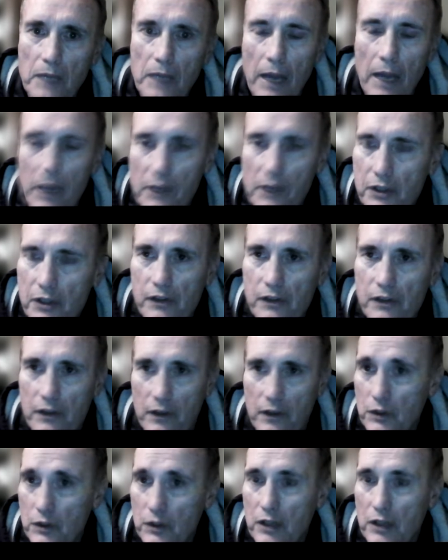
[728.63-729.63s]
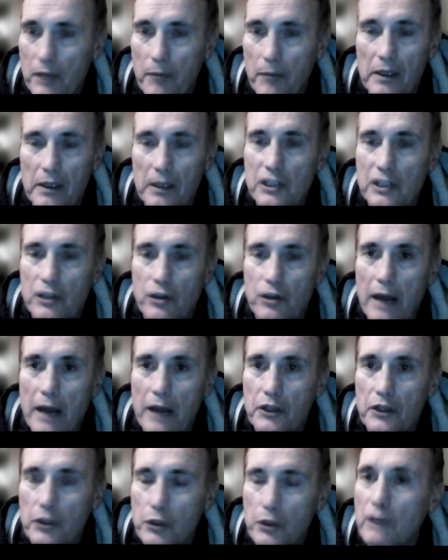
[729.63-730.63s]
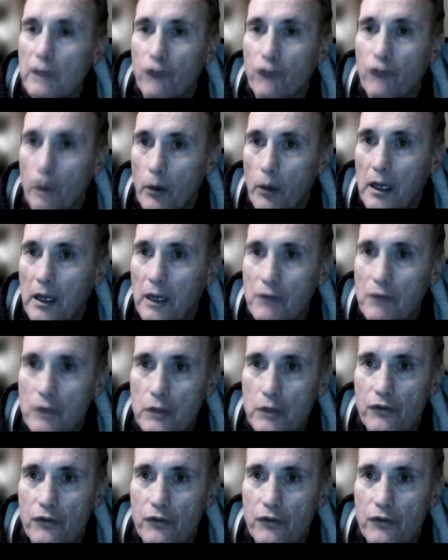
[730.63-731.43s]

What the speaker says: And this is something that's tried and true in a formula I've used